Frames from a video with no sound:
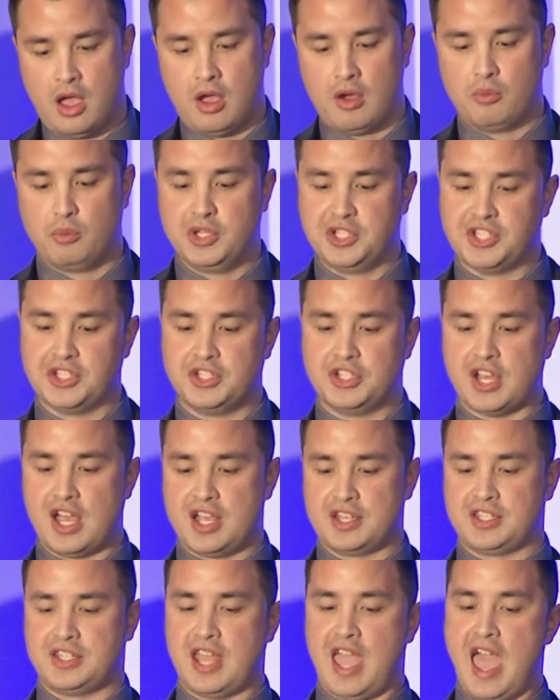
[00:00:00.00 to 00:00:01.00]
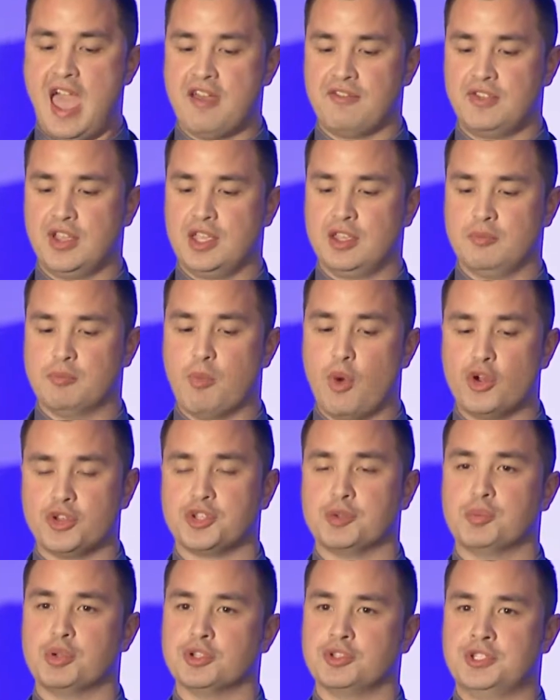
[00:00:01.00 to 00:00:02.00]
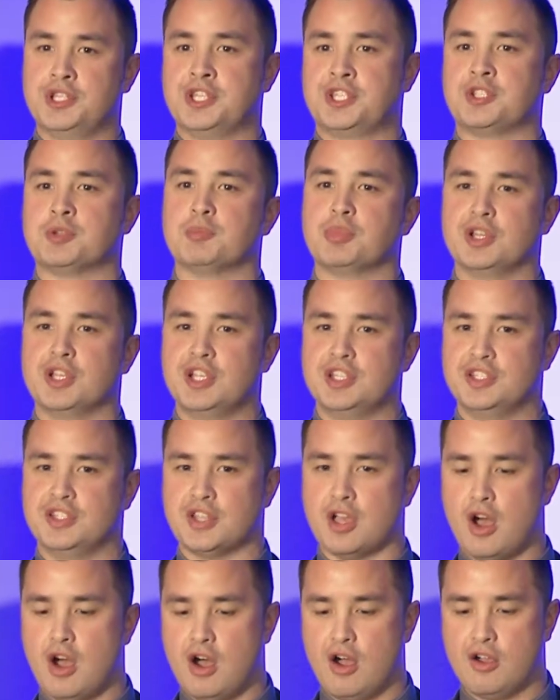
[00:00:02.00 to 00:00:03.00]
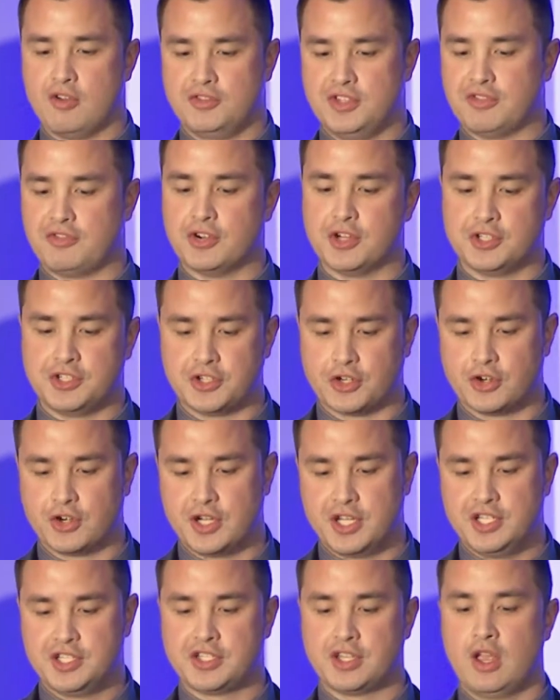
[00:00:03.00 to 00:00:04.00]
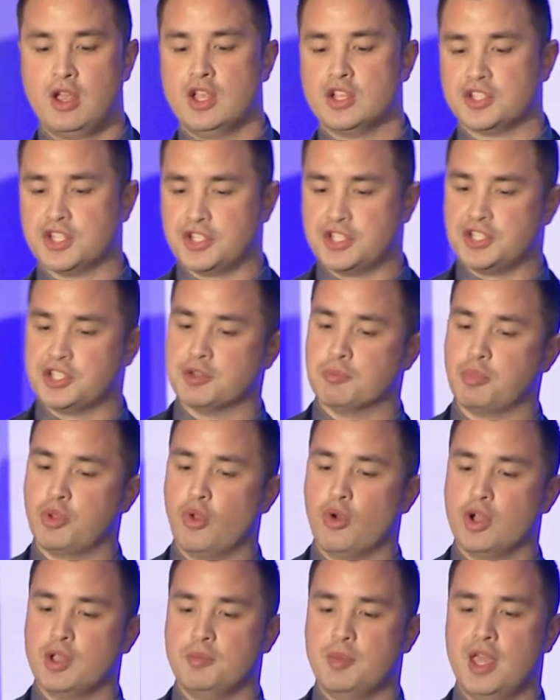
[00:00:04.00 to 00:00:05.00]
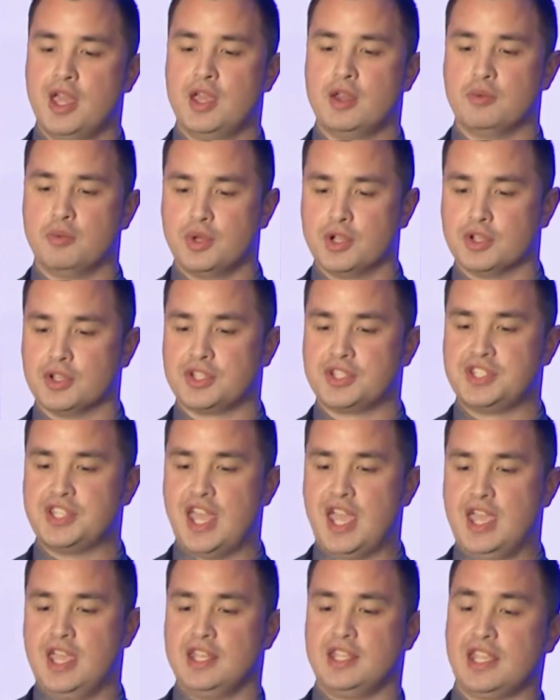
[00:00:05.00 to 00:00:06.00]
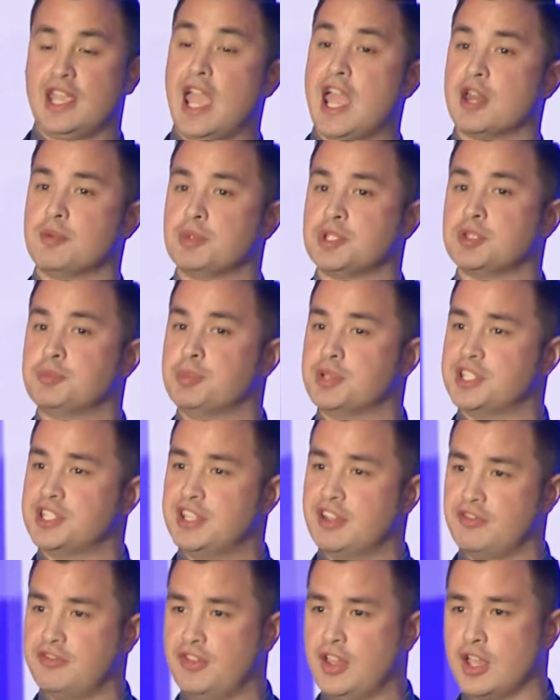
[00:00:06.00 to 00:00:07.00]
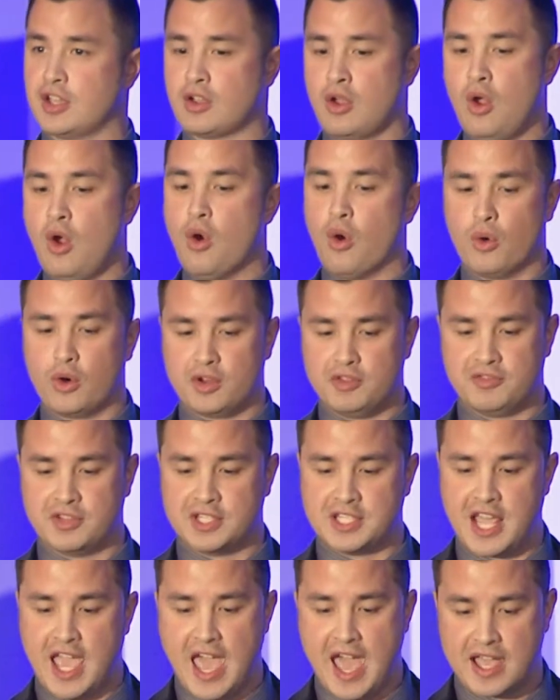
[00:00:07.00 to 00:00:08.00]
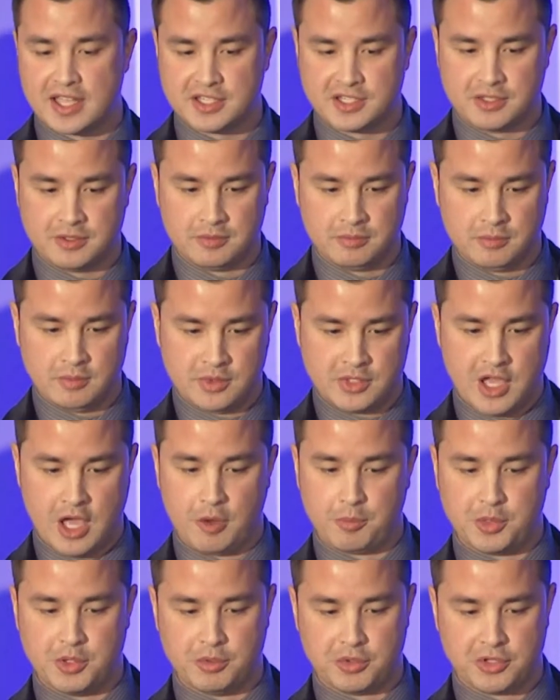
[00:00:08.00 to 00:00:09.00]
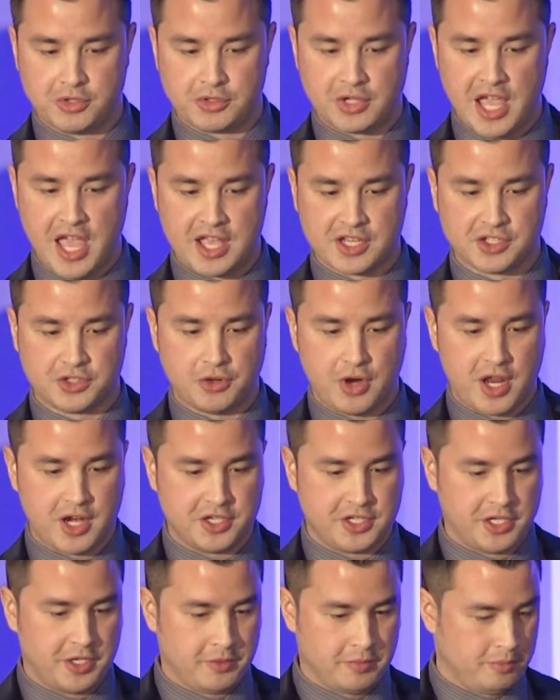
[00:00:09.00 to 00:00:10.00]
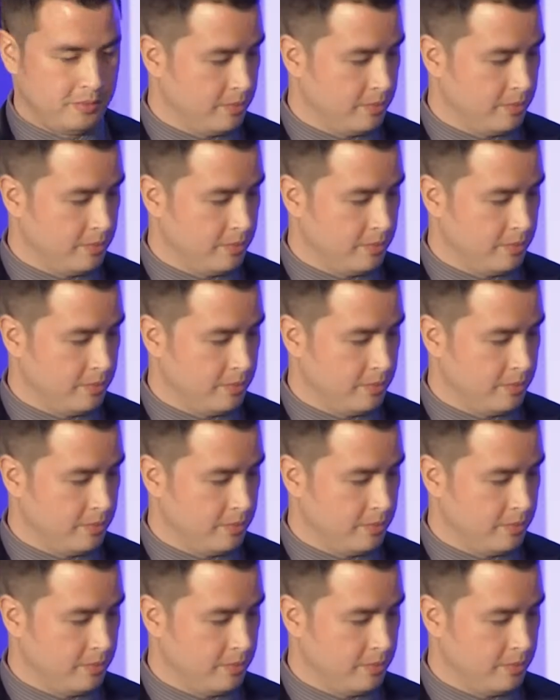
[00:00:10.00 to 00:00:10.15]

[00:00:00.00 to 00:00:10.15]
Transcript: We suggest having multiple disciplines of different attorneys, such as employment, real estate, cannabis specific, or even tax, to help you with your tax strategy.